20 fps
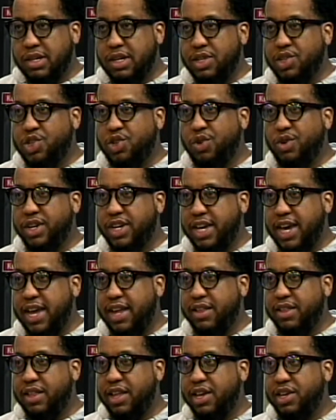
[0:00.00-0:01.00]
And so
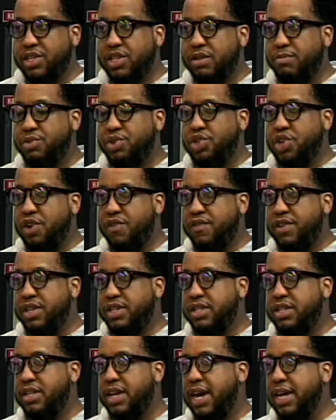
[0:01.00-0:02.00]
again, there's some
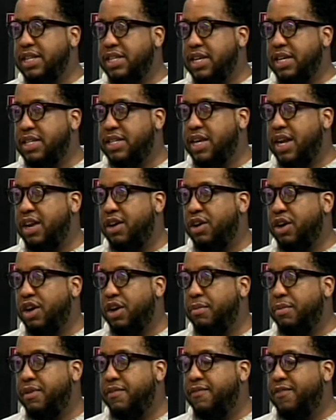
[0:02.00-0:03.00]
service ideas that are
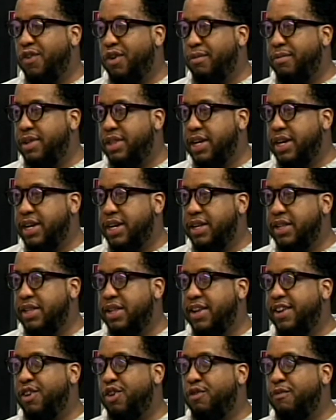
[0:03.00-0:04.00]
going to be
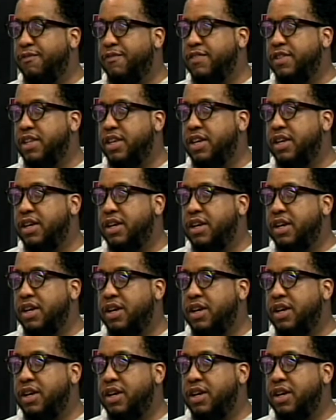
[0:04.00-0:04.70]
formulated, and hopefully